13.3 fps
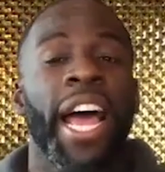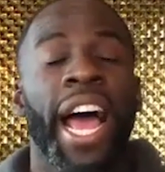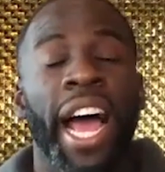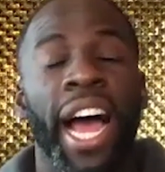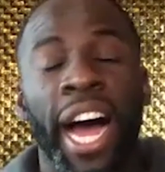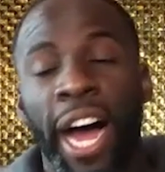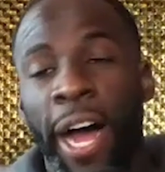
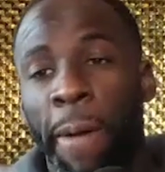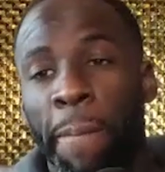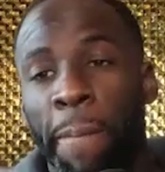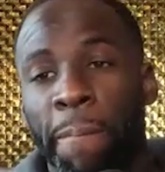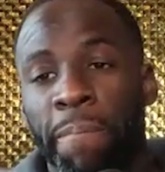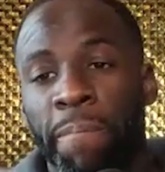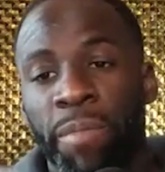
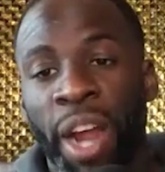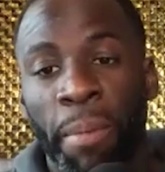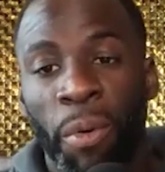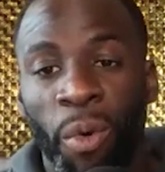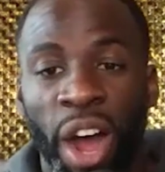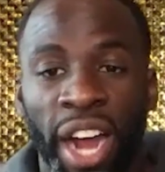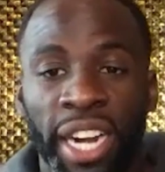Number
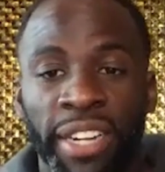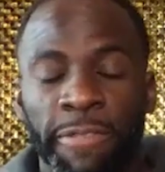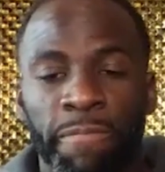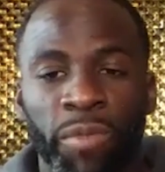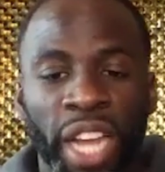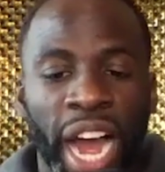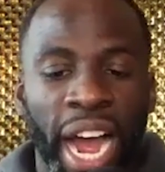one,
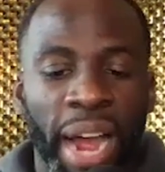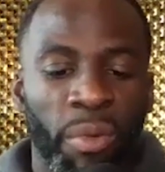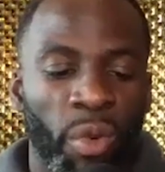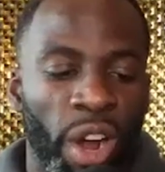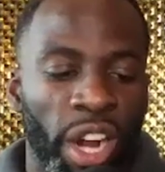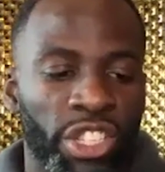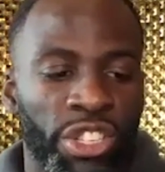I
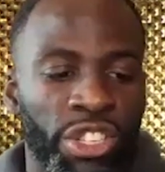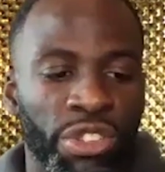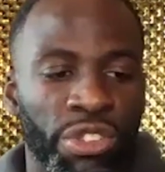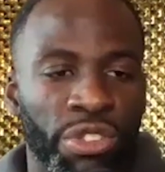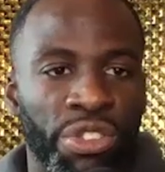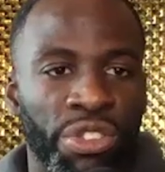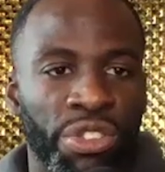want
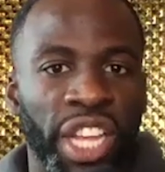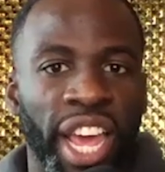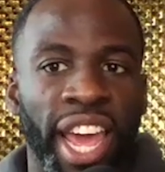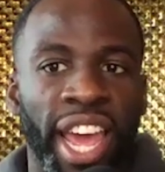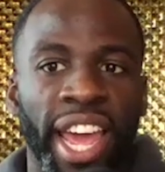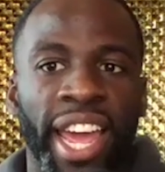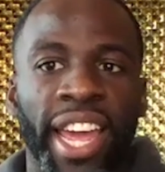to
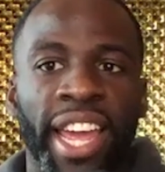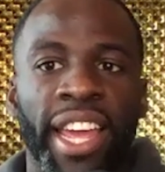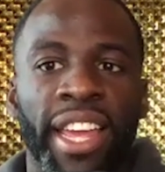say